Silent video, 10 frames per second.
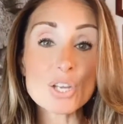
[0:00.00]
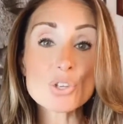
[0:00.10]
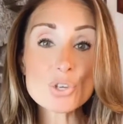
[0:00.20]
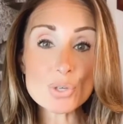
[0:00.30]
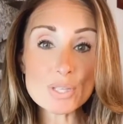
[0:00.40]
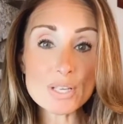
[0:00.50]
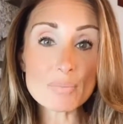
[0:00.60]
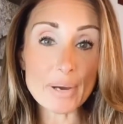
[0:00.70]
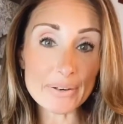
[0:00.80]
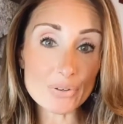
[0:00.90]
trillion
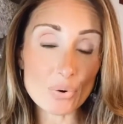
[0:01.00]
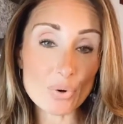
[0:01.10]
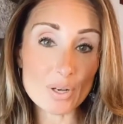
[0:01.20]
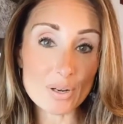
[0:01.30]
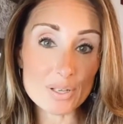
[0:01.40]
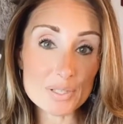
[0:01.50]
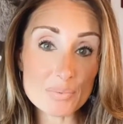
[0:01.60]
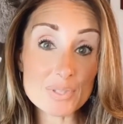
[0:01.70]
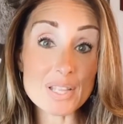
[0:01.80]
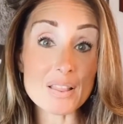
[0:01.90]

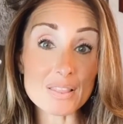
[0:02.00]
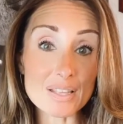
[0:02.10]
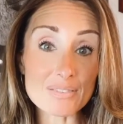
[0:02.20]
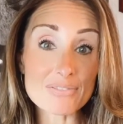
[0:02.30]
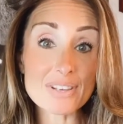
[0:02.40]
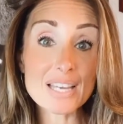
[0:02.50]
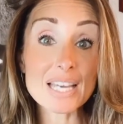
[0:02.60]
microorganisms that live